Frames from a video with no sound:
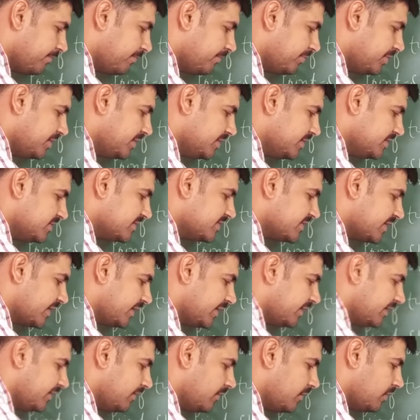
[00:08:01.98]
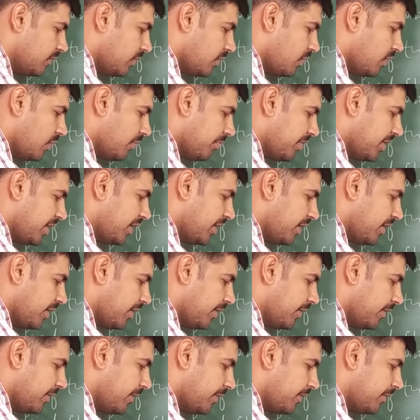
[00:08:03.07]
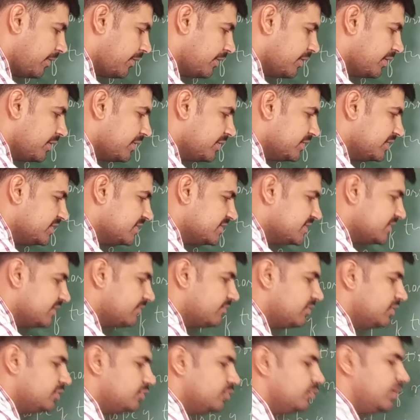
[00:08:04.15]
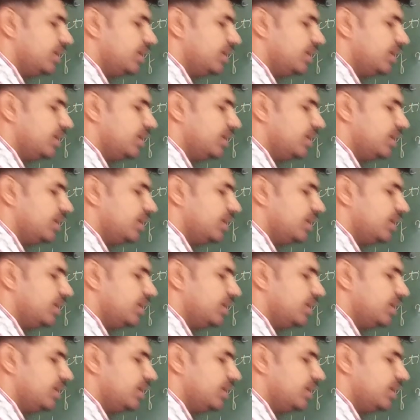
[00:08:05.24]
p sin omega is equal to